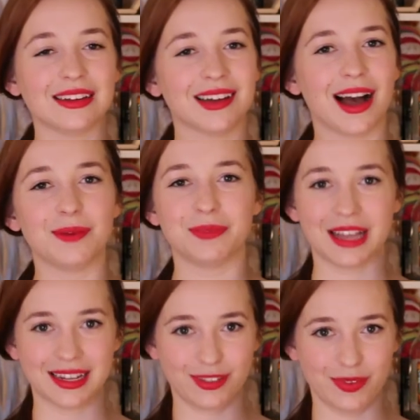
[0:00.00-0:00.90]
and
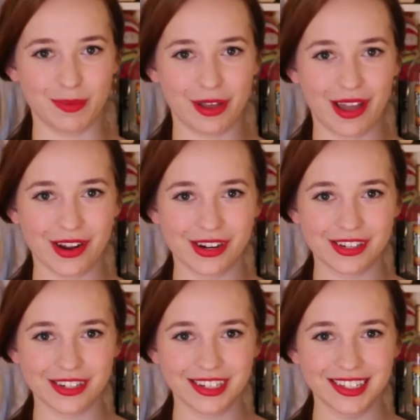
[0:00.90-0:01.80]
complex female
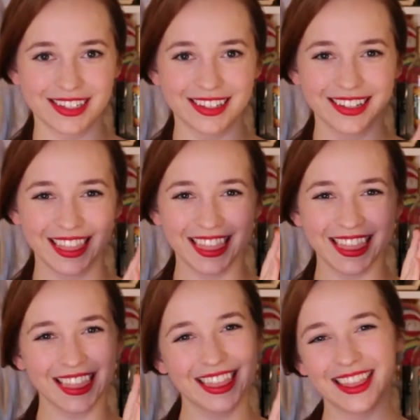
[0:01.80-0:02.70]
characters.
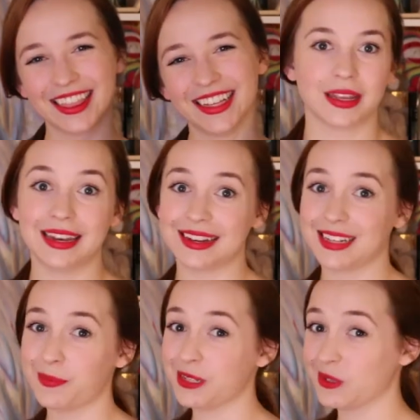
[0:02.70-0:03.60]

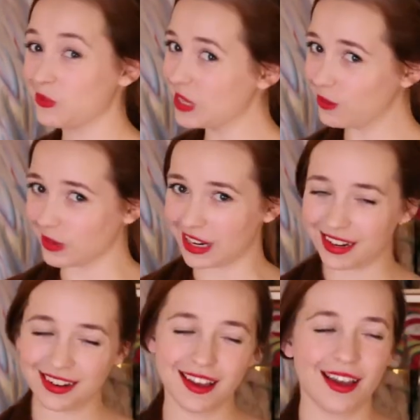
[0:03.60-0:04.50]
Next up is a
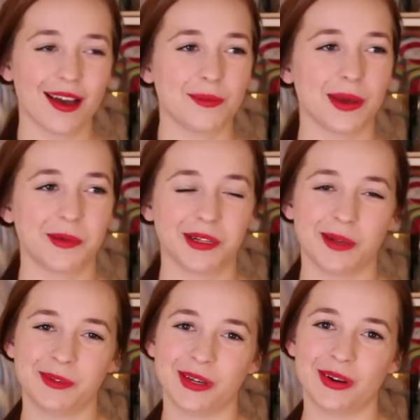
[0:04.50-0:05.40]
reread. My book
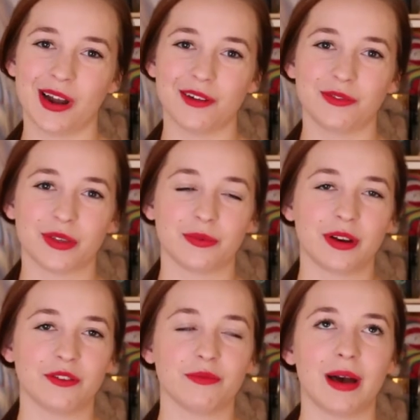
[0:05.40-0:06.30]
club started off with
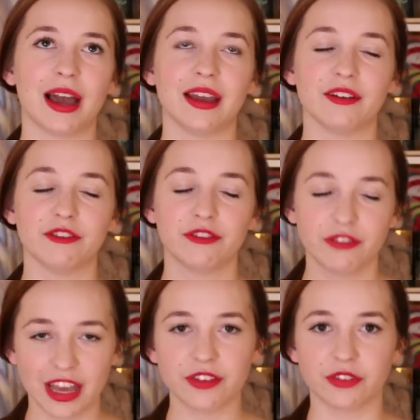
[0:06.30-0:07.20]
one of my
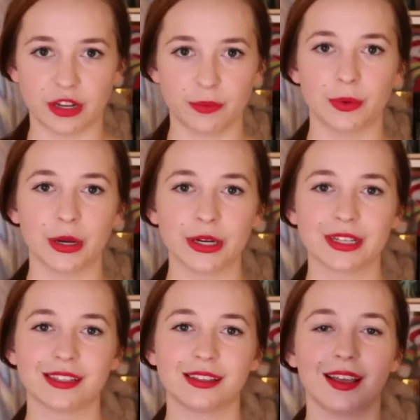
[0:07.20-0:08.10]
favorite
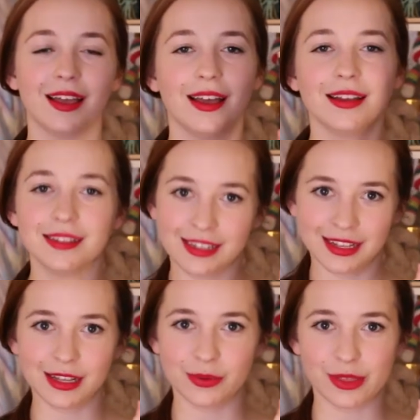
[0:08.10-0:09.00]
books,
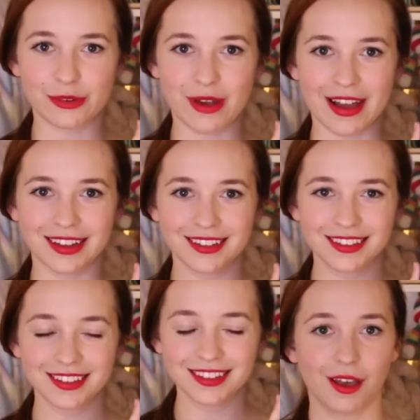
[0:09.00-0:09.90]
Dealing with
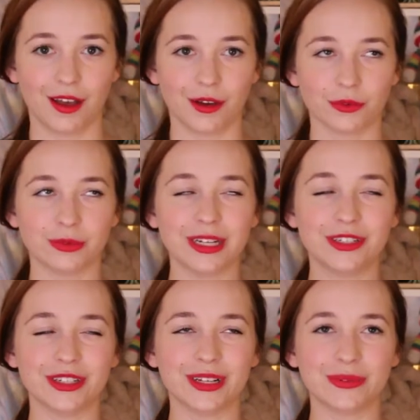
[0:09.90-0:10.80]
Dragons.
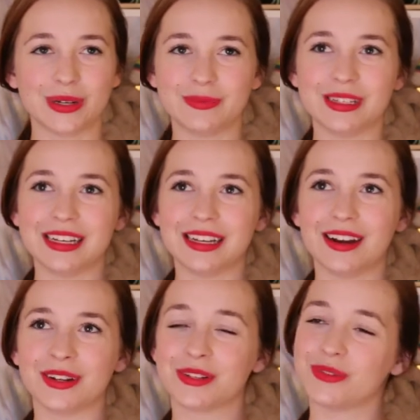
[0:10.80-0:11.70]
Rich in whimsy,
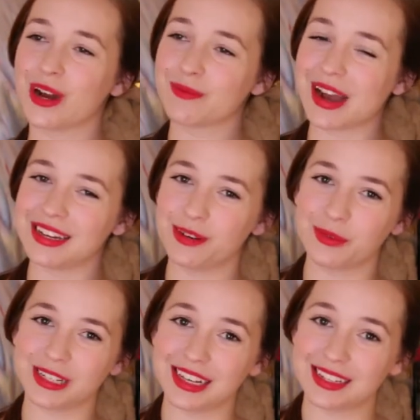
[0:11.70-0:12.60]
our strong-minded
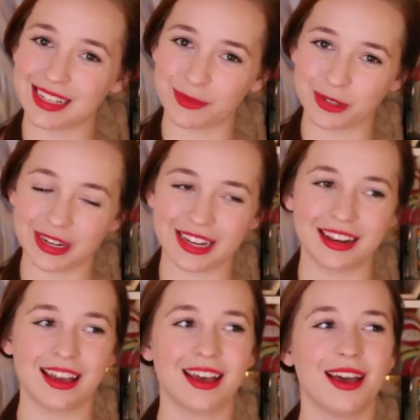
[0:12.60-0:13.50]
Princess Cimorene